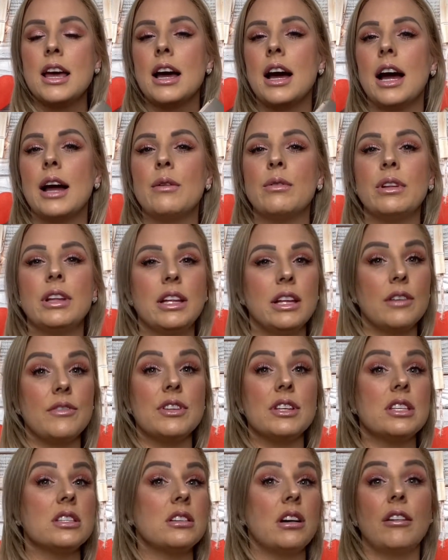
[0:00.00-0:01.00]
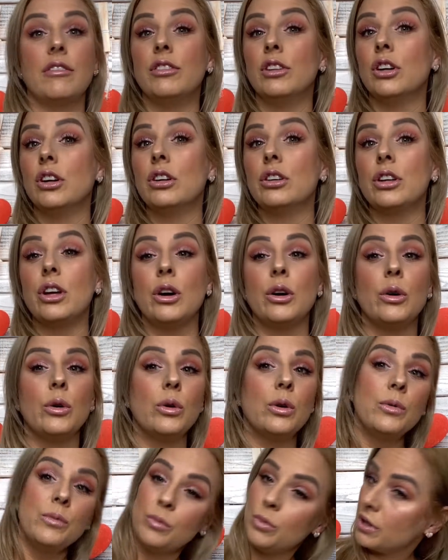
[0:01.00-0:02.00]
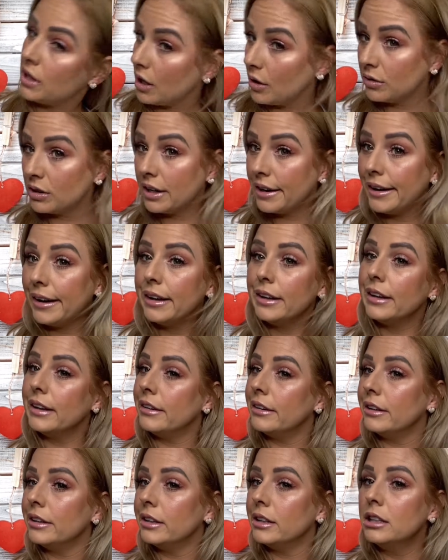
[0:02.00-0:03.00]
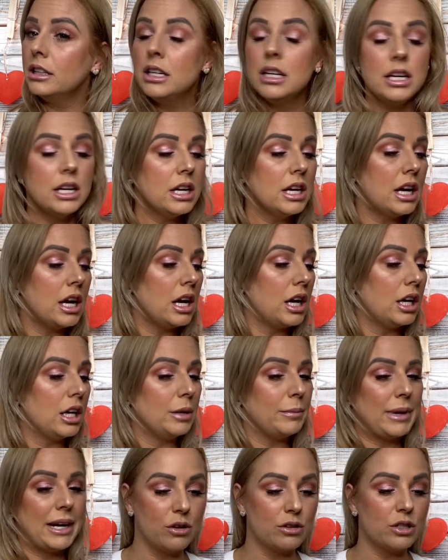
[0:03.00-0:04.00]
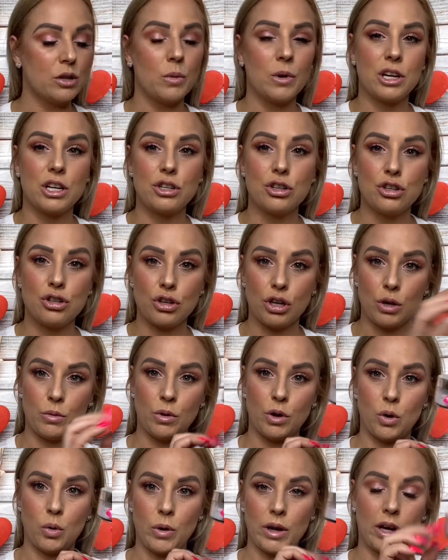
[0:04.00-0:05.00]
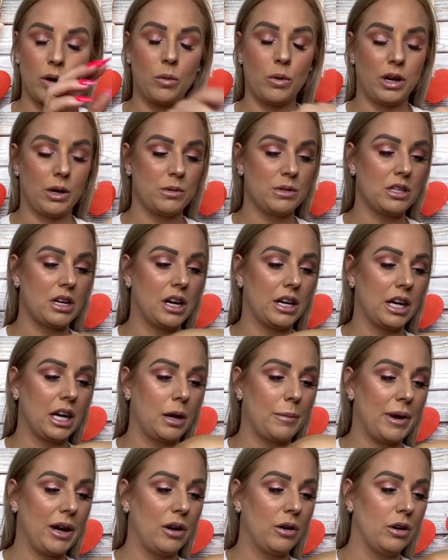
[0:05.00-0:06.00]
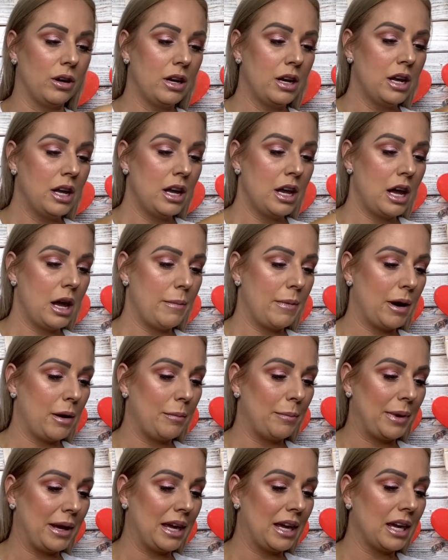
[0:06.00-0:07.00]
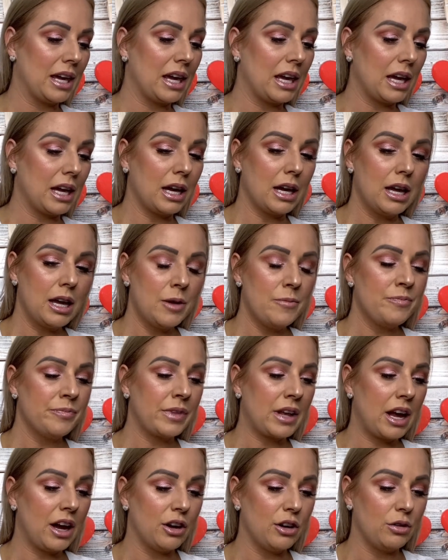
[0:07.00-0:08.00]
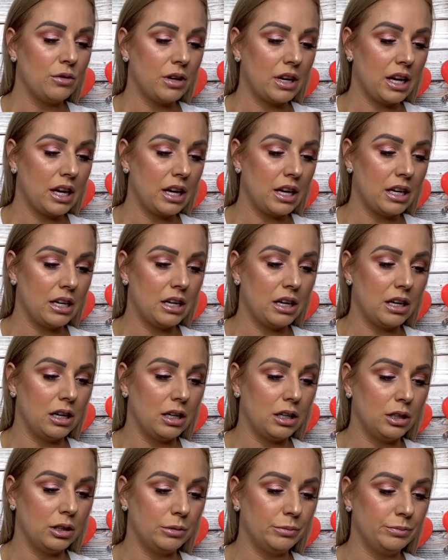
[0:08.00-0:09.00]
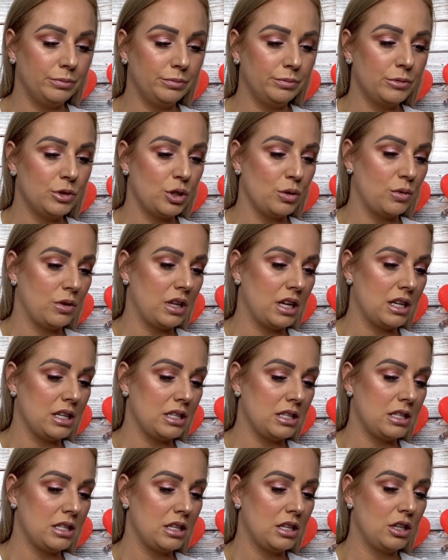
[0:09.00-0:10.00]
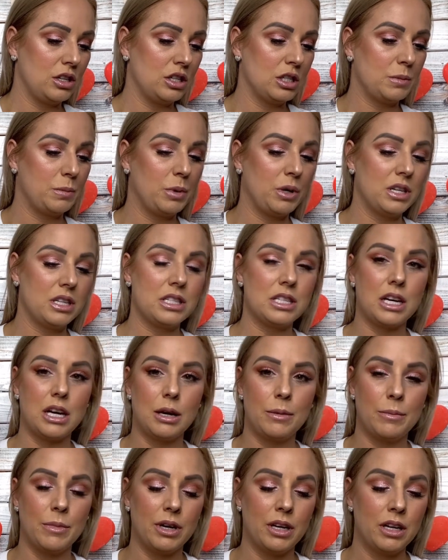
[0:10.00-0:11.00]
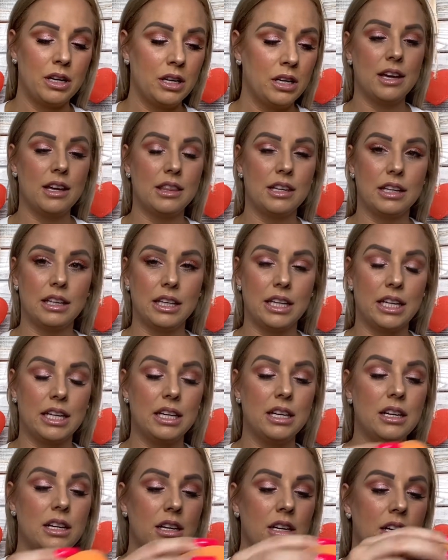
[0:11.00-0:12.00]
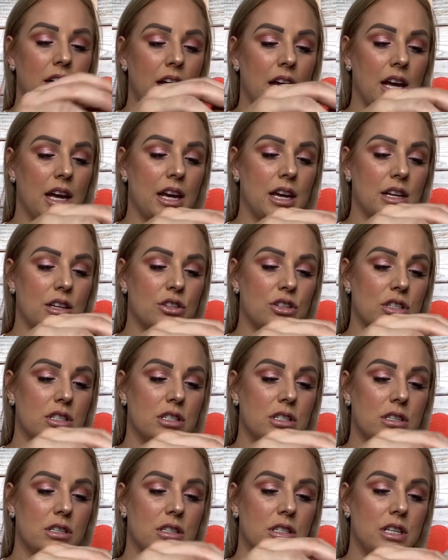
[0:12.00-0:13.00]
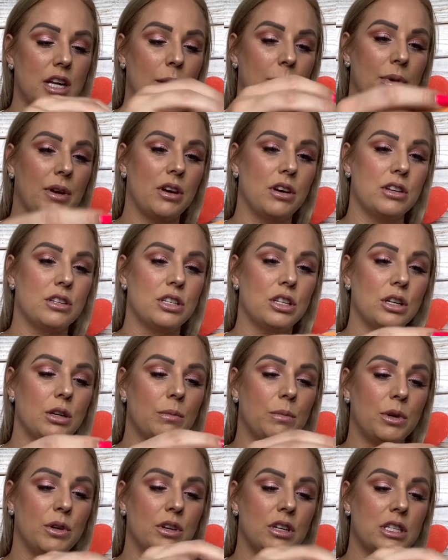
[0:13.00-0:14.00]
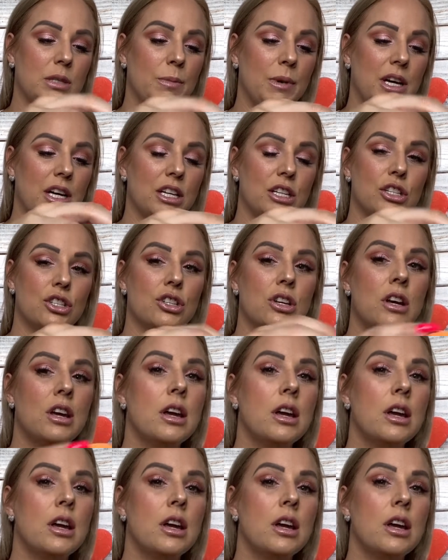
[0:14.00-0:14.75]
I really love this soft look though, without the eyeliner. Um, I also wanted to show you real quick what I was talking about, about baking, how you can um, do this. You just put some in the lid and just stamp it onto your beauty sponge